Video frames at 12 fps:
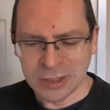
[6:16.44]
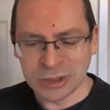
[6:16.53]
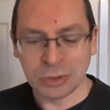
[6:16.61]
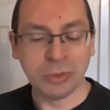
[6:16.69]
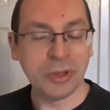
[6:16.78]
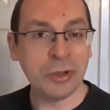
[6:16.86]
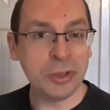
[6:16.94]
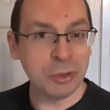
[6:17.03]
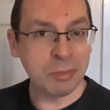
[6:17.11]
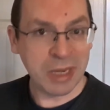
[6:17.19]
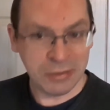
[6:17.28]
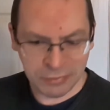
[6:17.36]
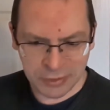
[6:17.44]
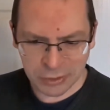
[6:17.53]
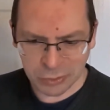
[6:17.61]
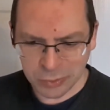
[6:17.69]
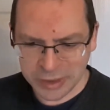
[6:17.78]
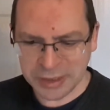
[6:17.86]
So although you may
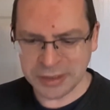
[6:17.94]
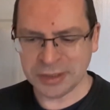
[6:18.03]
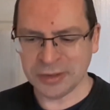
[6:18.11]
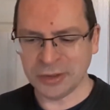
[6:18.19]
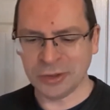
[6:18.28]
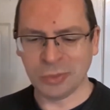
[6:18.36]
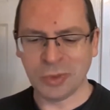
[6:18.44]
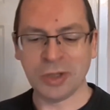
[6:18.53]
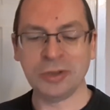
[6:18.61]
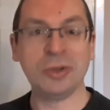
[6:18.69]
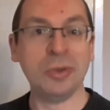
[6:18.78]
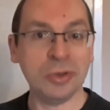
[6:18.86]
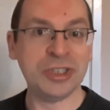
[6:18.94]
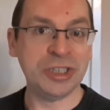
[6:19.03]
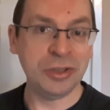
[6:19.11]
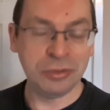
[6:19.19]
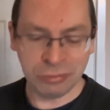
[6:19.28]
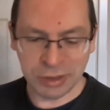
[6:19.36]
feel weaker than the one
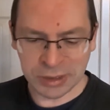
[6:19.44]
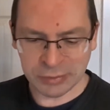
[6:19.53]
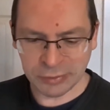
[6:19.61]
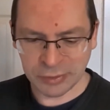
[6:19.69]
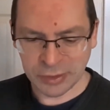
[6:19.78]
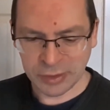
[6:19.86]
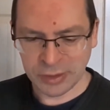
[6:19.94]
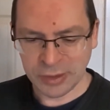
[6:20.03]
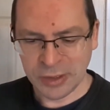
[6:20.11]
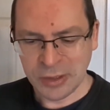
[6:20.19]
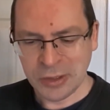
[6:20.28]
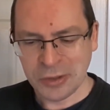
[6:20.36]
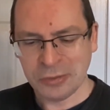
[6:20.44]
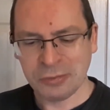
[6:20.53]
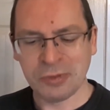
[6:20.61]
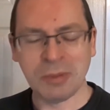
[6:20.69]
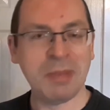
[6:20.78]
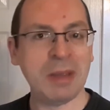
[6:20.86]
causing you grief,
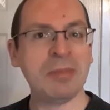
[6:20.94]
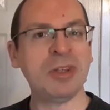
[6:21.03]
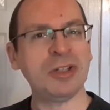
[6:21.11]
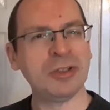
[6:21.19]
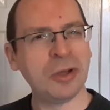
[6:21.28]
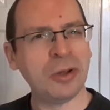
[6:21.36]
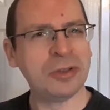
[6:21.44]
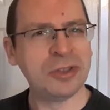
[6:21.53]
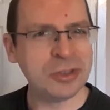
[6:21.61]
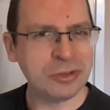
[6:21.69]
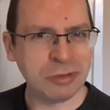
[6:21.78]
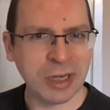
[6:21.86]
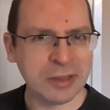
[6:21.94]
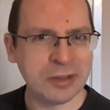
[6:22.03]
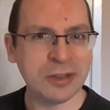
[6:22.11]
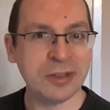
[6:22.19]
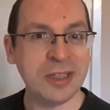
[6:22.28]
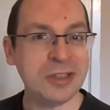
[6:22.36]
remember that God's
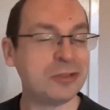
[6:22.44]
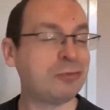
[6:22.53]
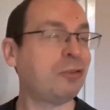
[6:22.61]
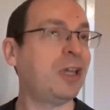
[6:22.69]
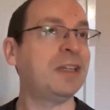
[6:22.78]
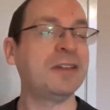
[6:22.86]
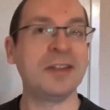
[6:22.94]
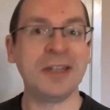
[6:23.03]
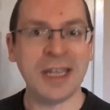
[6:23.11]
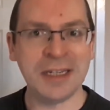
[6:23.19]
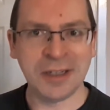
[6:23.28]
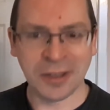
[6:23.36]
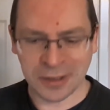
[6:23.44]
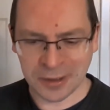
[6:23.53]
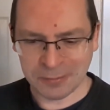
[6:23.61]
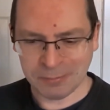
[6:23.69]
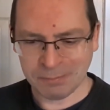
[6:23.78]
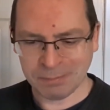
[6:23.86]
strength is greater than any
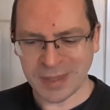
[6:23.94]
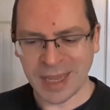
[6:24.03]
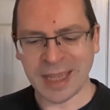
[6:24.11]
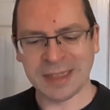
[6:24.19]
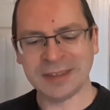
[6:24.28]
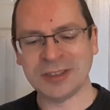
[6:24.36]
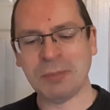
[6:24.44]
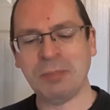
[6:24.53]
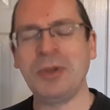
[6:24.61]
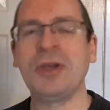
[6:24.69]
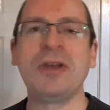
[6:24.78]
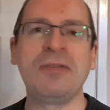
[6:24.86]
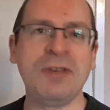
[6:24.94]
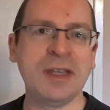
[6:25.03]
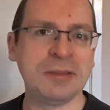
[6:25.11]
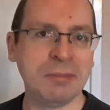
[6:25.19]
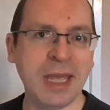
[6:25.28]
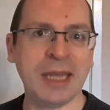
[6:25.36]
other and is a
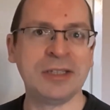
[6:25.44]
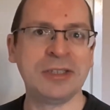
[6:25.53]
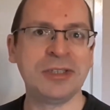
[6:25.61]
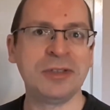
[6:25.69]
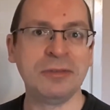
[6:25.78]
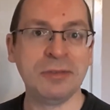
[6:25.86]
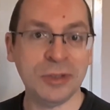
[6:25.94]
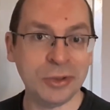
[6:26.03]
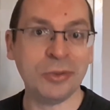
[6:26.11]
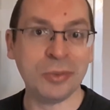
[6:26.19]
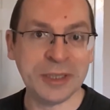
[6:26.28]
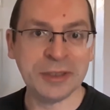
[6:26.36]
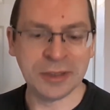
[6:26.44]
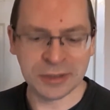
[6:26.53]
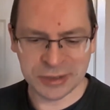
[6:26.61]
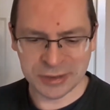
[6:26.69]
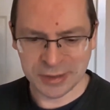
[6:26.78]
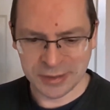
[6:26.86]
perfect match for your
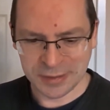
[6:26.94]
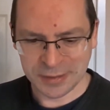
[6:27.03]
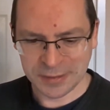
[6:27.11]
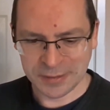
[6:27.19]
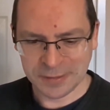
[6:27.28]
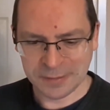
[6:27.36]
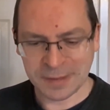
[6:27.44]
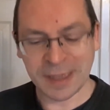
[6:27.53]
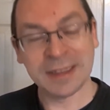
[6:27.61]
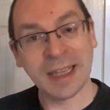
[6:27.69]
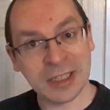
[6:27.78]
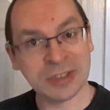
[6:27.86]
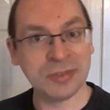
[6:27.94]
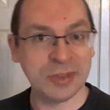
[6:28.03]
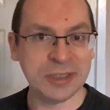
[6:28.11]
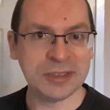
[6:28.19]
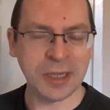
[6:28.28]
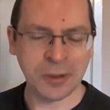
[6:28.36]
weakness, and ask for
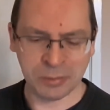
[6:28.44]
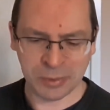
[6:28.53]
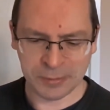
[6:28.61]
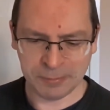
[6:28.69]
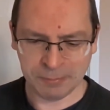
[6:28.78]
his help.